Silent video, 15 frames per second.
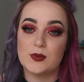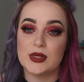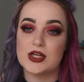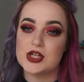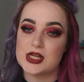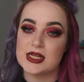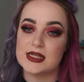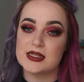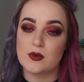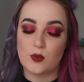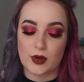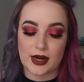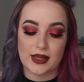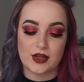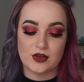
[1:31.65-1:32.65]
which is
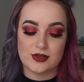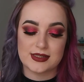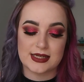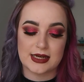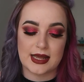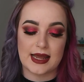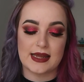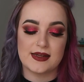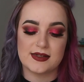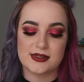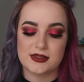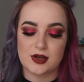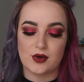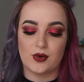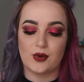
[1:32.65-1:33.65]
what I use today.
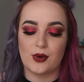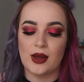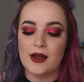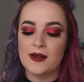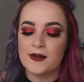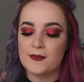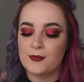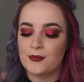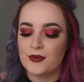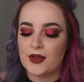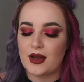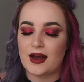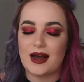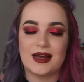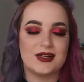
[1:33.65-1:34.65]
So
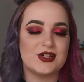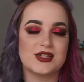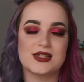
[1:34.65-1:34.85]
I